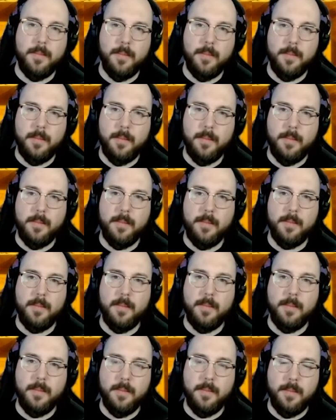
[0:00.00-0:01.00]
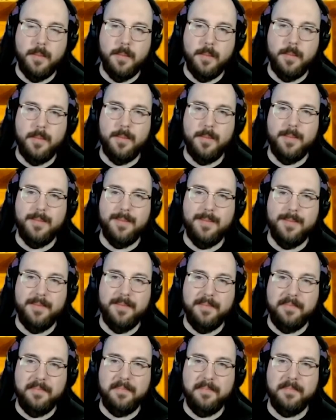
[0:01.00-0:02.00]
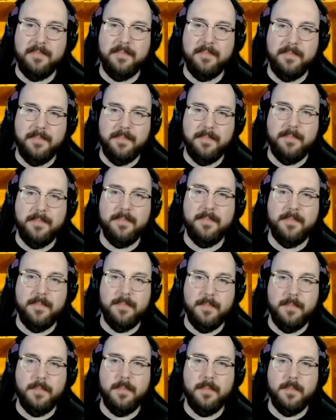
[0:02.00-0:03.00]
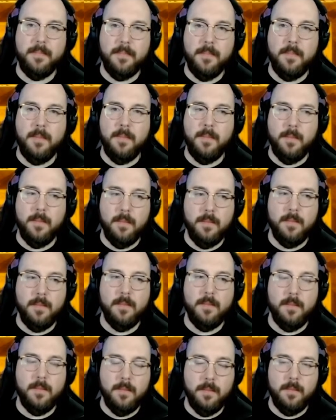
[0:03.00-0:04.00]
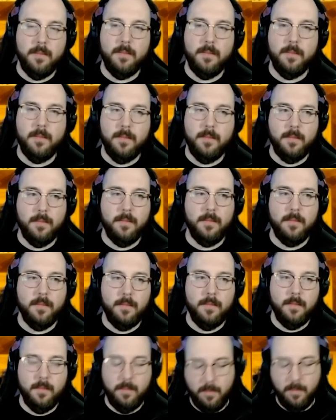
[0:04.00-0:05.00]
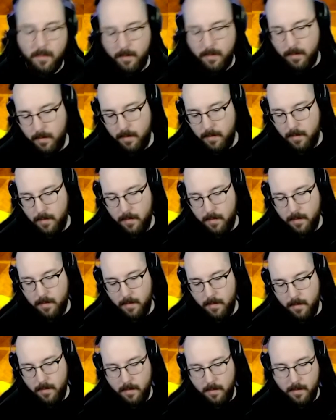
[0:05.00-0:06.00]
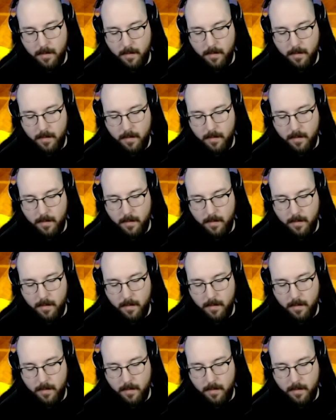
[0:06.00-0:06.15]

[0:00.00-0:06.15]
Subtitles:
(not speaking)